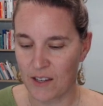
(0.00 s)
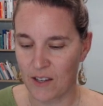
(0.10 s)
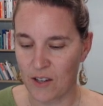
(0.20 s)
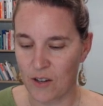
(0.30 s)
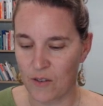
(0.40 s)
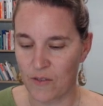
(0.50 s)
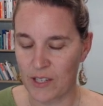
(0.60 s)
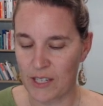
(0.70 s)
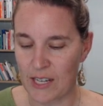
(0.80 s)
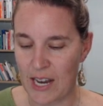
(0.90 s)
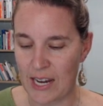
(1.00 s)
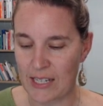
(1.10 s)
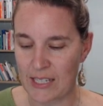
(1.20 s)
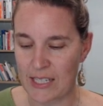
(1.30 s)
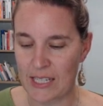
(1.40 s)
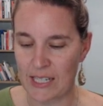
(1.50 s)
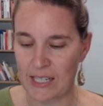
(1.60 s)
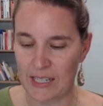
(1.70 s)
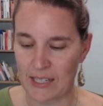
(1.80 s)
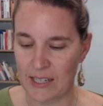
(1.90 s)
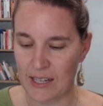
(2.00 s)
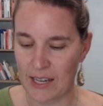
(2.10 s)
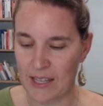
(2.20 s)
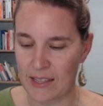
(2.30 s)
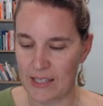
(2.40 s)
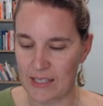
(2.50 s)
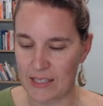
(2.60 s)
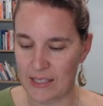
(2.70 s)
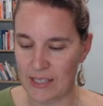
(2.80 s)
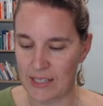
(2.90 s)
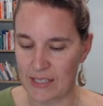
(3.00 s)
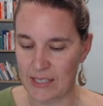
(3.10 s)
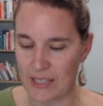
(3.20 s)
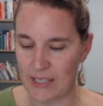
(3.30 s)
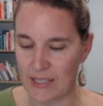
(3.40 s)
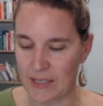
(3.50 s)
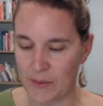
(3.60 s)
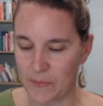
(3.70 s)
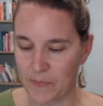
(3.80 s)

COVID-19 and this is the disease.